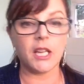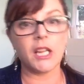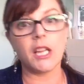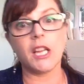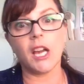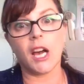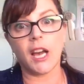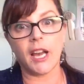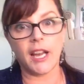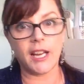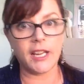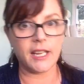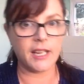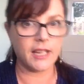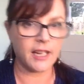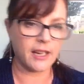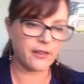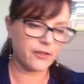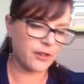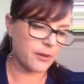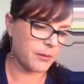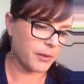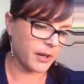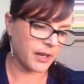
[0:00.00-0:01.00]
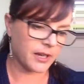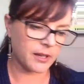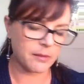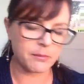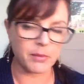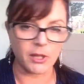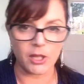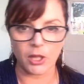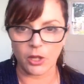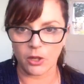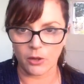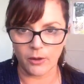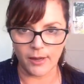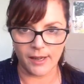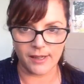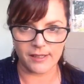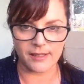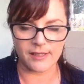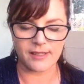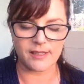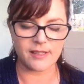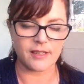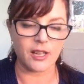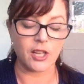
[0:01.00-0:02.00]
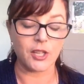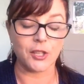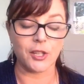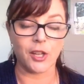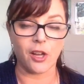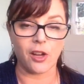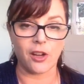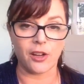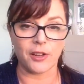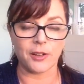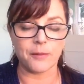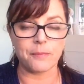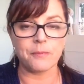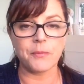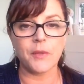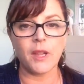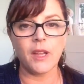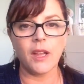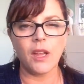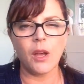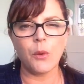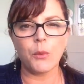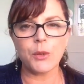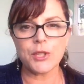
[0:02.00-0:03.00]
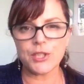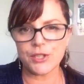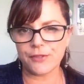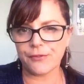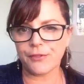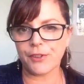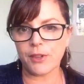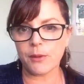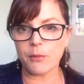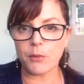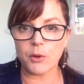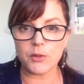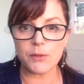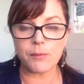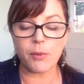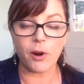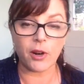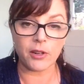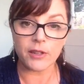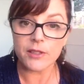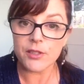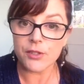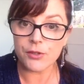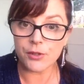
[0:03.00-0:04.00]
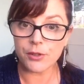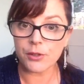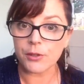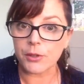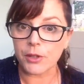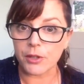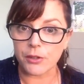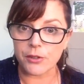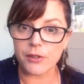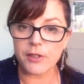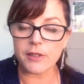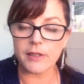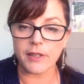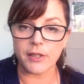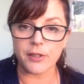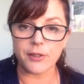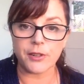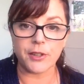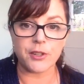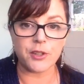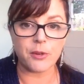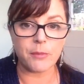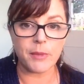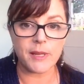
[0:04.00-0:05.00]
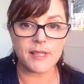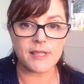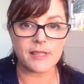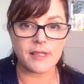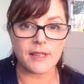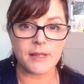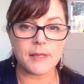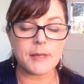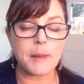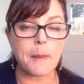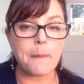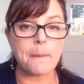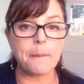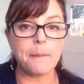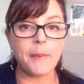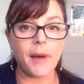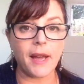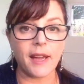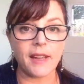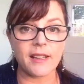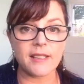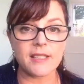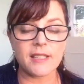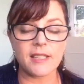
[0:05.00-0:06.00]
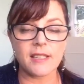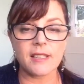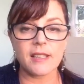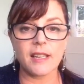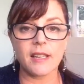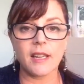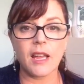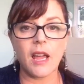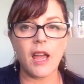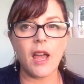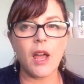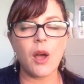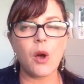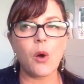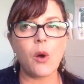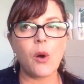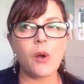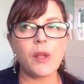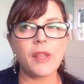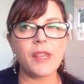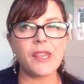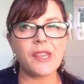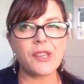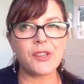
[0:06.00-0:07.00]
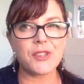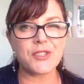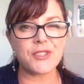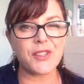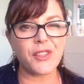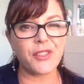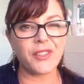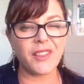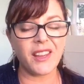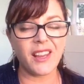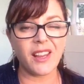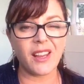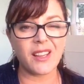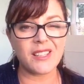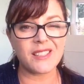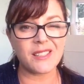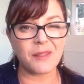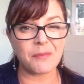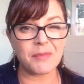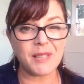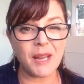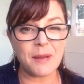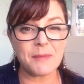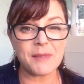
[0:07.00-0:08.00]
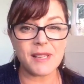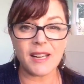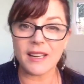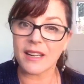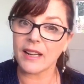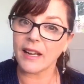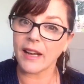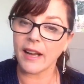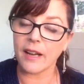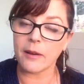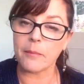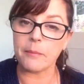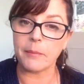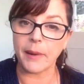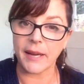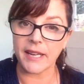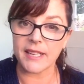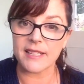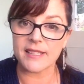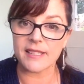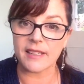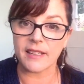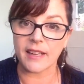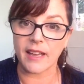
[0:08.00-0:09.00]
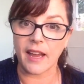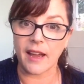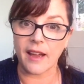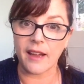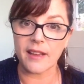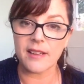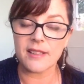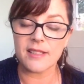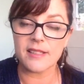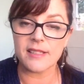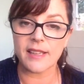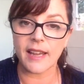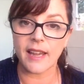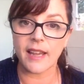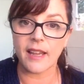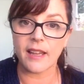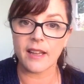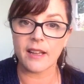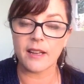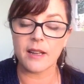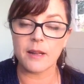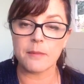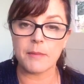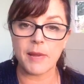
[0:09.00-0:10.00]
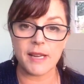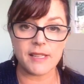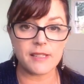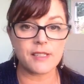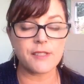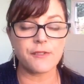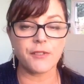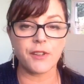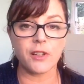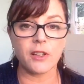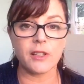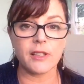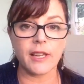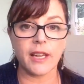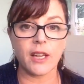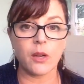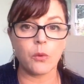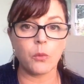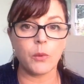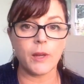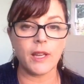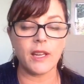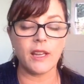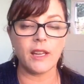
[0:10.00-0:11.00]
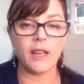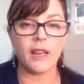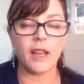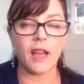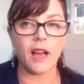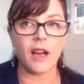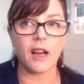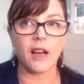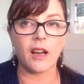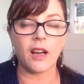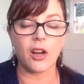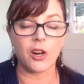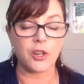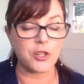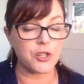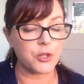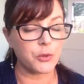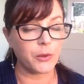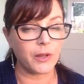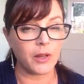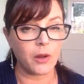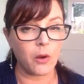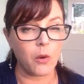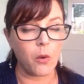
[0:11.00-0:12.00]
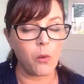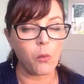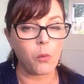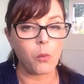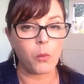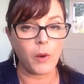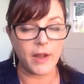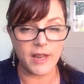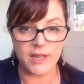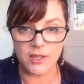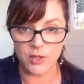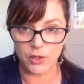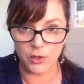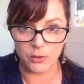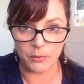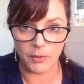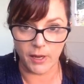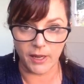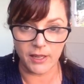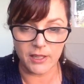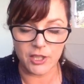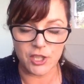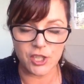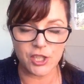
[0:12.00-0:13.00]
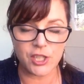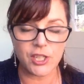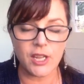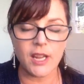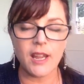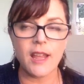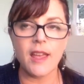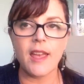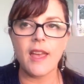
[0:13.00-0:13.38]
guiding everybody below us along, which for the most part, it's true. You're the leader in your business. But here's the thing. Sometimes that can kind of bite us in the ass, and it makes us feel like we are doing way too much,